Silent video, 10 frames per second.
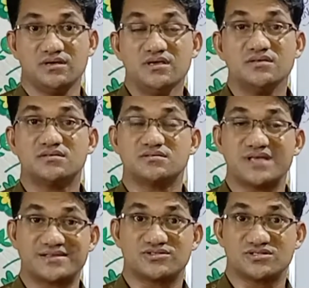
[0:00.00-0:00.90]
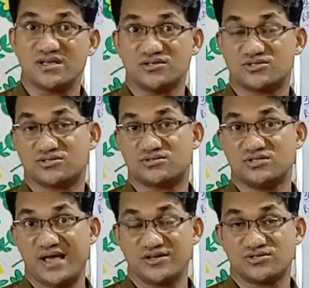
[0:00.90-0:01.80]
Is success
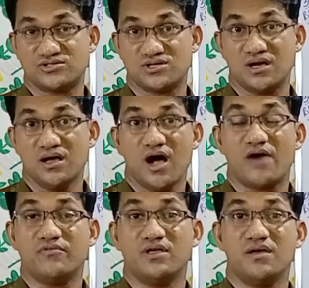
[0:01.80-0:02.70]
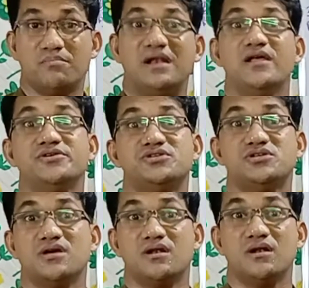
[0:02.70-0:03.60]
just having a
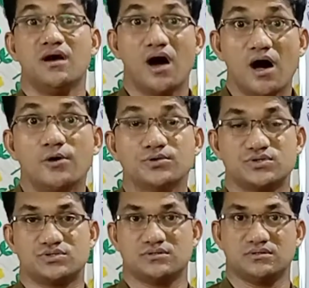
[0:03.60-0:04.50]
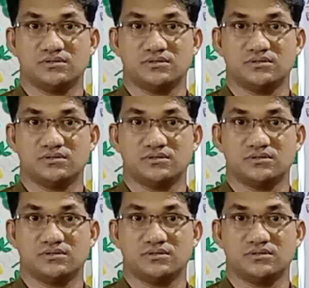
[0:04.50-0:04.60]
palatial house?